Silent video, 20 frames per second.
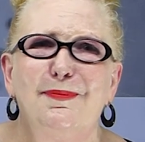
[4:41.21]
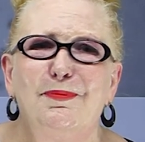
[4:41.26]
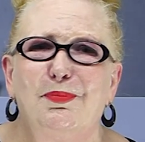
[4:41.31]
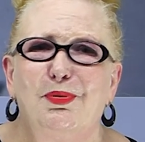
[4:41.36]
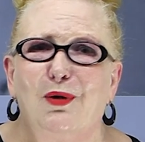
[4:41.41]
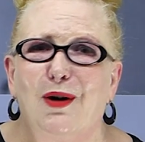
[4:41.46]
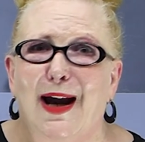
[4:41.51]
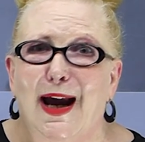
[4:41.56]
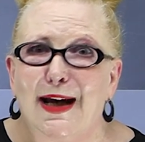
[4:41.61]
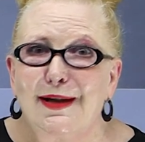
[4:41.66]

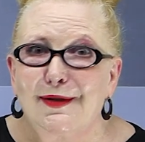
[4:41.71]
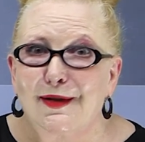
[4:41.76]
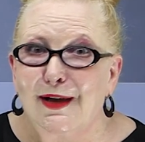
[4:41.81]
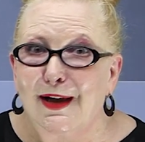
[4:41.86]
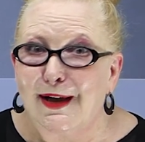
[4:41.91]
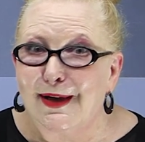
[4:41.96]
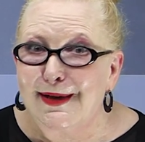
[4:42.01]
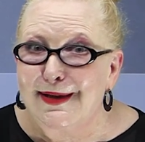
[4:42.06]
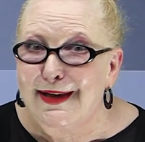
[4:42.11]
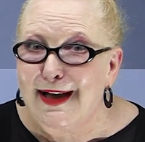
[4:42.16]

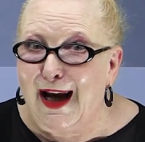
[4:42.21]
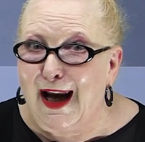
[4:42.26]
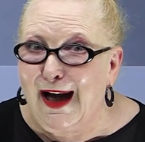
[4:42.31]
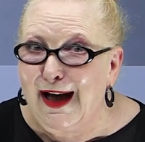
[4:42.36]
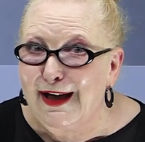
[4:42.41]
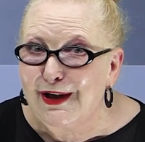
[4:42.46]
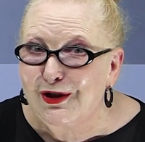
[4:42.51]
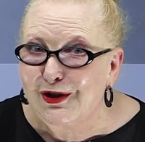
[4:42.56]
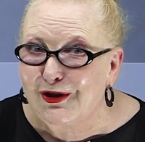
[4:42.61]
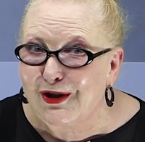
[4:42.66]

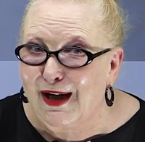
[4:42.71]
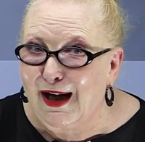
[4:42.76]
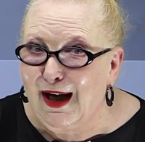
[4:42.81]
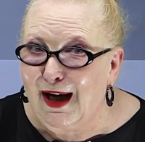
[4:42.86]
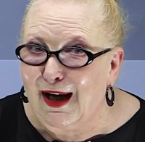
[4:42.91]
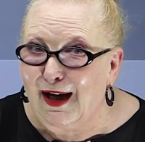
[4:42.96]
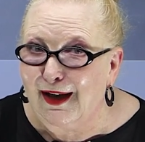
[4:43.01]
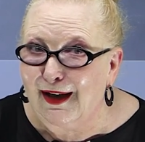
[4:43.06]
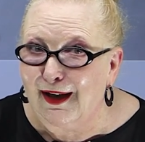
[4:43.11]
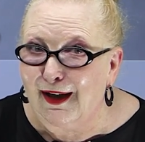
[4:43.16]

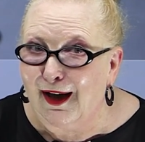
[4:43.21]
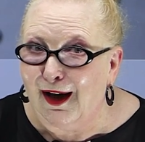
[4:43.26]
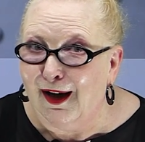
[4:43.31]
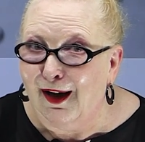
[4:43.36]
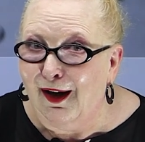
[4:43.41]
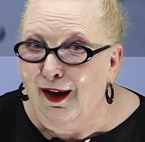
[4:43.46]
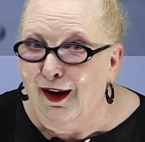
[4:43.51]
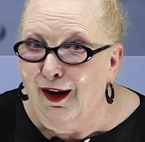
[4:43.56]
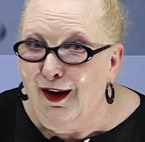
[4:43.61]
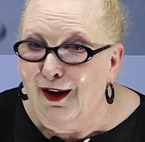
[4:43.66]
presentation.
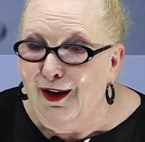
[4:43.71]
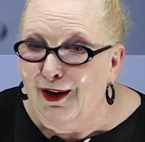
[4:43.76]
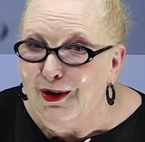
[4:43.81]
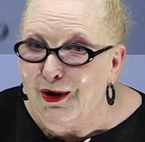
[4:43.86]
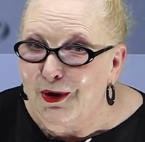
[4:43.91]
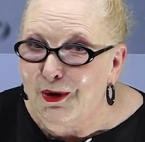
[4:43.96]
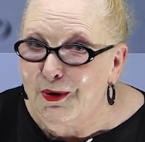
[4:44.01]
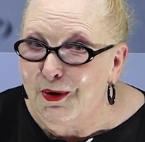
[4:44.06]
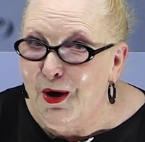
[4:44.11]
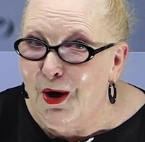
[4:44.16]

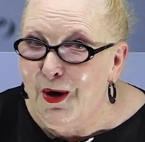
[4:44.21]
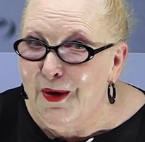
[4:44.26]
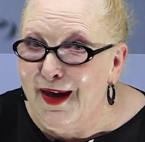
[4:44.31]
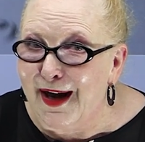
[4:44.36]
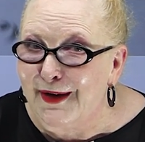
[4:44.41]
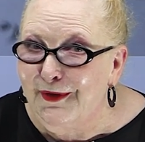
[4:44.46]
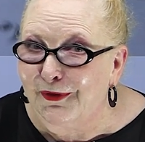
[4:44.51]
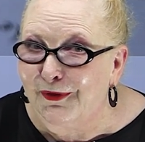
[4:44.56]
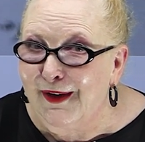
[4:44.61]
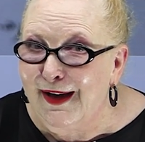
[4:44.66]
You know
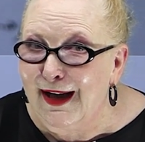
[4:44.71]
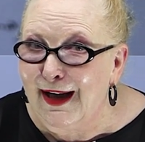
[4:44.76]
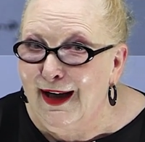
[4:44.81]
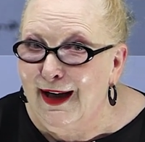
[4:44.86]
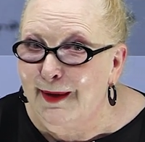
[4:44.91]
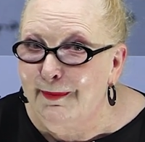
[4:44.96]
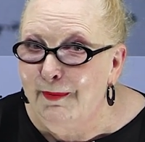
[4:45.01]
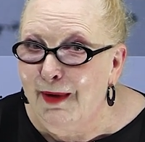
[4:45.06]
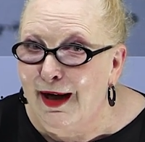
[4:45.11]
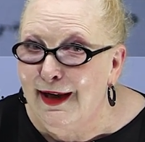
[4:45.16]
that
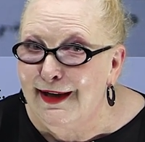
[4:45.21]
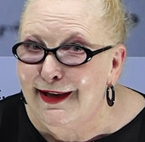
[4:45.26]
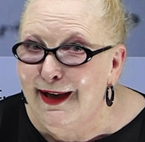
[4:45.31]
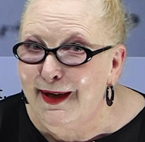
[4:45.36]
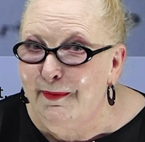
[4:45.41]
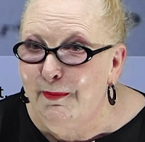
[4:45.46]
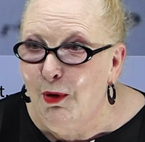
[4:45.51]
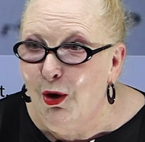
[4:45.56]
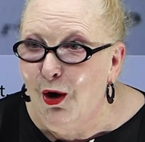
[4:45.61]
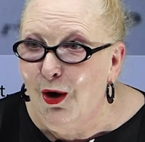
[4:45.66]
feeling,
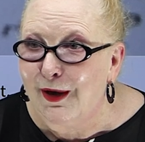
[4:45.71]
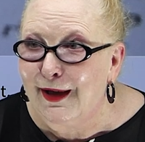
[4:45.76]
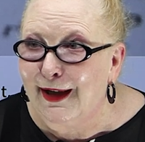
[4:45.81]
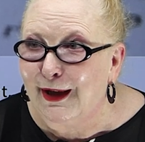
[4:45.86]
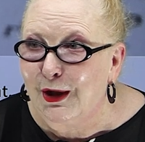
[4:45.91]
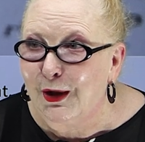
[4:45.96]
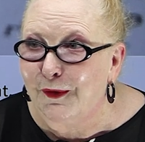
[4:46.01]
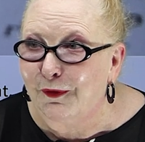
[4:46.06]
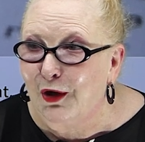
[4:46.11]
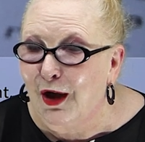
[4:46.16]
Monday
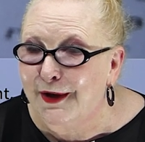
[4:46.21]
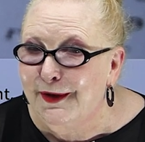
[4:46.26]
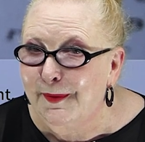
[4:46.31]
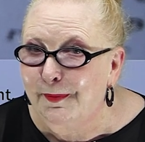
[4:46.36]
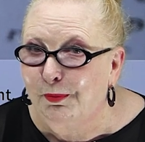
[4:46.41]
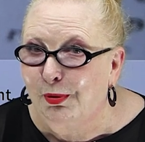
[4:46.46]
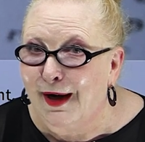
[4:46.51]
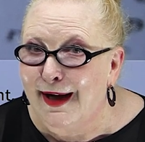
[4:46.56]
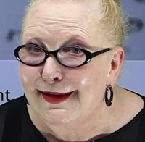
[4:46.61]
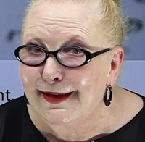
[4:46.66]
morning you've got a
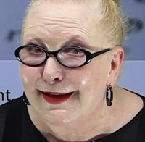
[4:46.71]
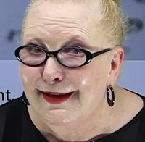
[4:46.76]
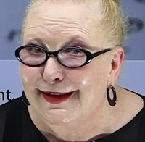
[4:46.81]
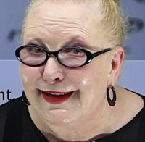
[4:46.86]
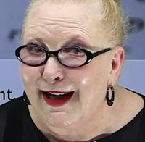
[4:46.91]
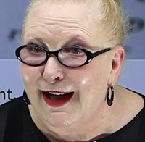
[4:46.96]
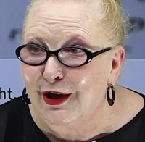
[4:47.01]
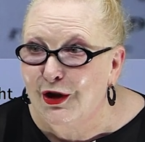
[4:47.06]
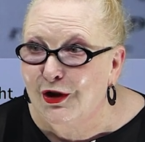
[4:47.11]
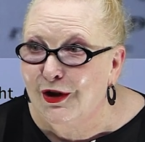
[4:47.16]

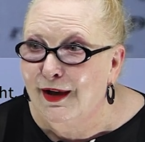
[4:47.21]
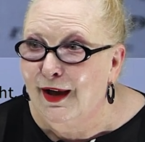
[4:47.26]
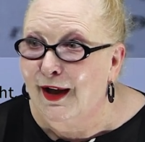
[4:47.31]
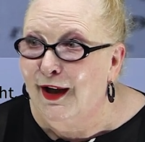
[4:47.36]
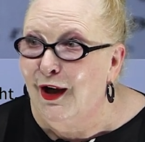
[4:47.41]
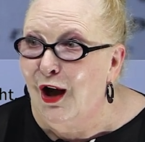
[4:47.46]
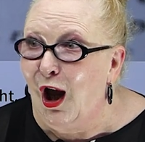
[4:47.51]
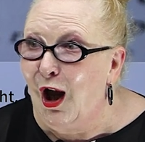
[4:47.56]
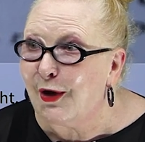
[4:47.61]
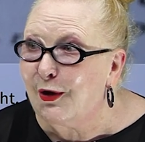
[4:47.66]
presentation,
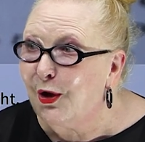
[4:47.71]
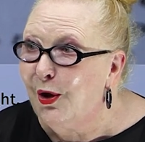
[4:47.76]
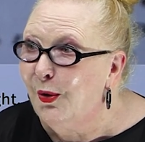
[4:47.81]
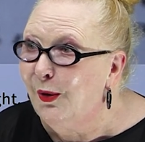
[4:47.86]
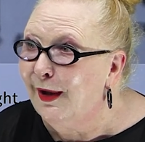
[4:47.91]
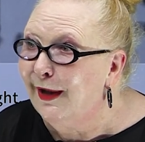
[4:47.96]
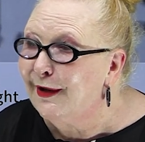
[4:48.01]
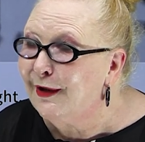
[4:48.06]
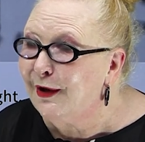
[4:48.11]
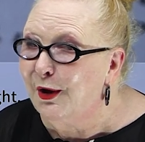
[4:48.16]
and not
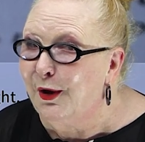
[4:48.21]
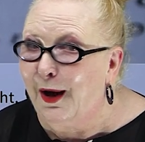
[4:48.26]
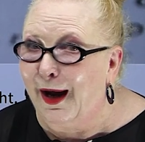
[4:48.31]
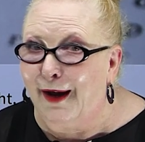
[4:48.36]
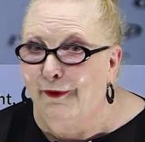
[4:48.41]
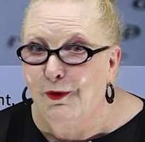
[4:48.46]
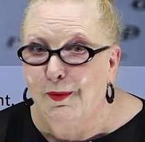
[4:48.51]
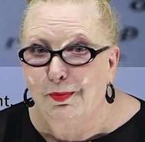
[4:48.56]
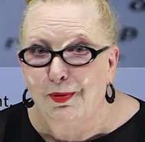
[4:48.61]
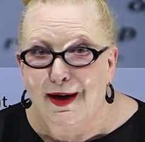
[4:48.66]
only do you
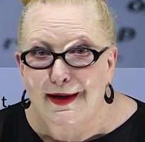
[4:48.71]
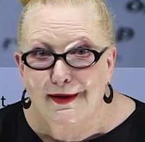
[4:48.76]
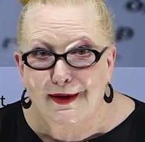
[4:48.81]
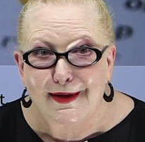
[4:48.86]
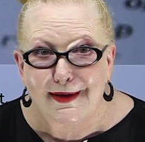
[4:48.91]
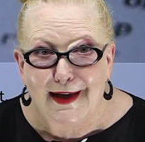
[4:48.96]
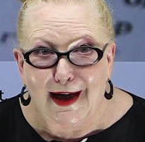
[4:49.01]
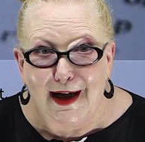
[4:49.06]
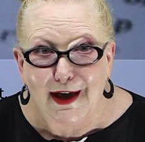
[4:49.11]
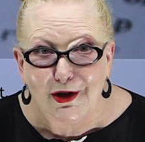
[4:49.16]
have a
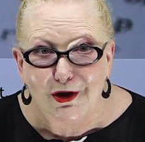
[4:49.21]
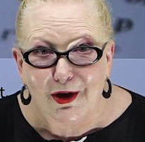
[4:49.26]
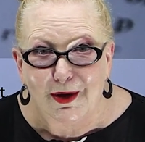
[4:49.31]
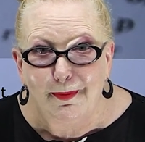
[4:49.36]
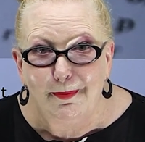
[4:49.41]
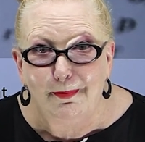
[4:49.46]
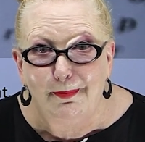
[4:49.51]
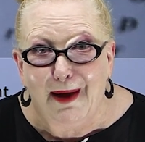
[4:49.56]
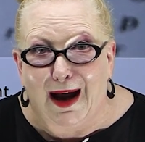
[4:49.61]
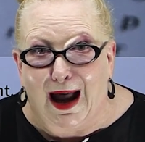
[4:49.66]

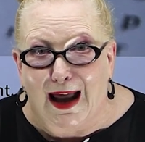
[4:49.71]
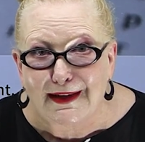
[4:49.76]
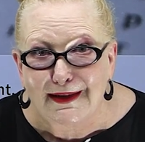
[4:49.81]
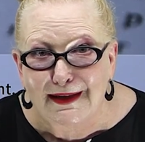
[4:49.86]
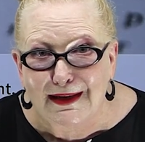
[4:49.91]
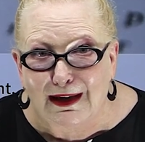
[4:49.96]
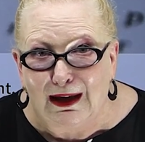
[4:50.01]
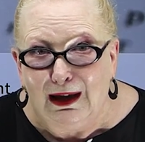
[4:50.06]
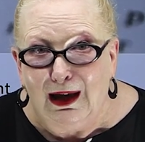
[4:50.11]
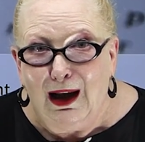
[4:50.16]
presentation,
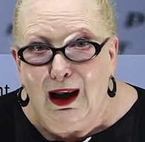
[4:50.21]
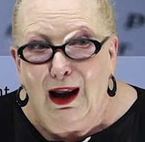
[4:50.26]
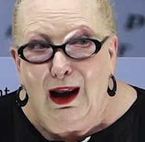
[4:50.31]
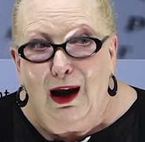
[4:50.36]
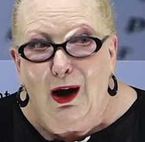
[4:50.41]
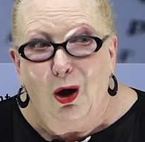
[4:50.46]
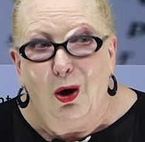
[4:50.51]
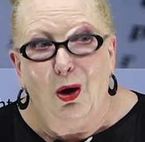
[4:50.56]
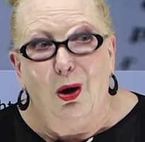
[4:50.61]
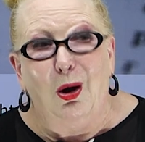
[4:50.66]
but
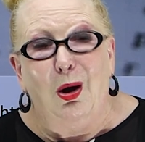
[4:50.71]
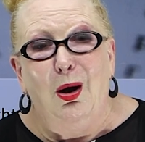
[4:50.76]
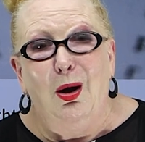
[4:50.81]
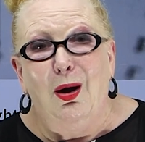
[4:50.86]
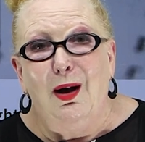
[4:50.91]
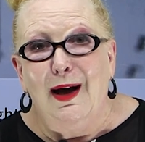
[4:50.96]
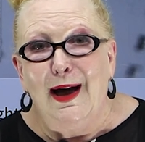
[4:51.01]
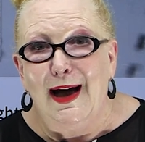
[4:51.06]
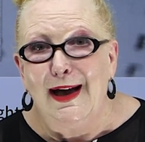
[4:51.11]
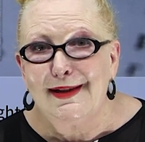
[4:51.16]

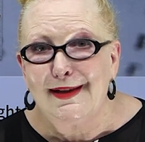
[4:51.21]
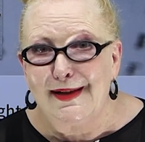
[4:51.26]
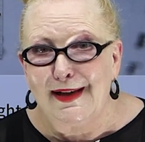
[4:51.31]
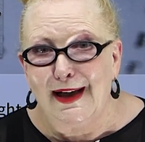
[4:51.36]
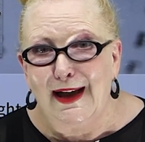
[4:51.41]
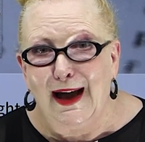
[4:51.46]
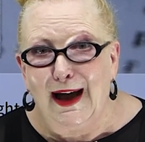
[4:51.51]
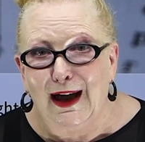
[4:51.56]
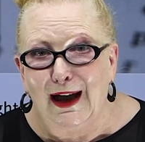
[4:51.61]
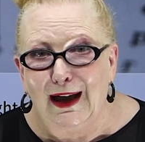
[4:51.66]
it's
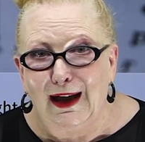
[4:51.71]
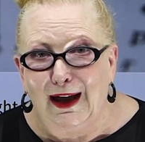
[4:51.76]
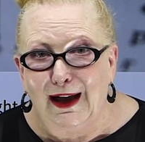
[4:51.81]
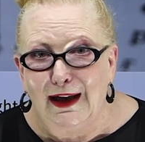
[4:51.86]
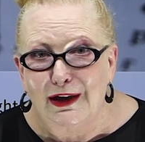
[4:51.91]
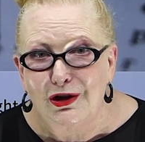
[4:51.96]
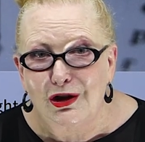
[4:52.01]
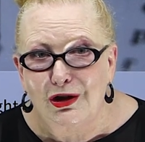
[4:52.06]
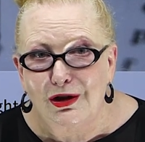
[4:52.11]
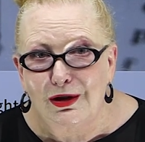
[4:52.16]
in
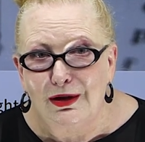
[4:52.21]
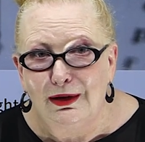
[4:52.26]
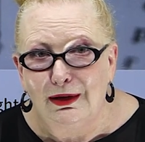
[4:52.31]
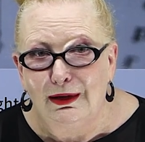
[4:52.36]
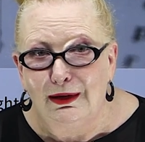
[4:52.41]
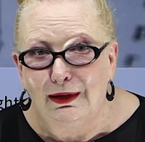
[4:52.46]
English.